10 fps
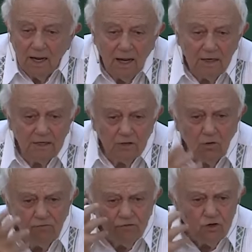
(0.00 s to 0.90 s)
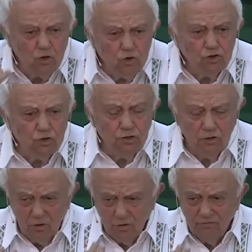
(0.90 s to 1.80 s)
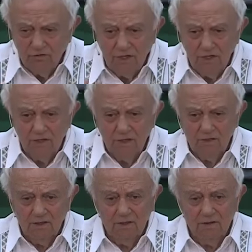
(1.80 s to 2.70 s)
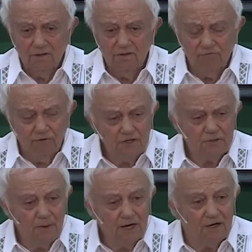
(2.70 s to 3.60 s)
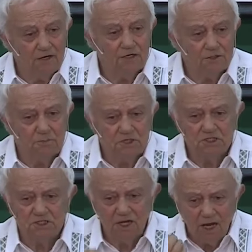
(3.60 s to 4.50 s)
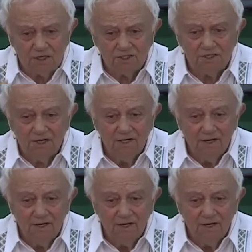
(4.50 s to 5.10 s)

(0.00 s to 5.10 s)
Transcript: And the confusion of the defense mechanism is such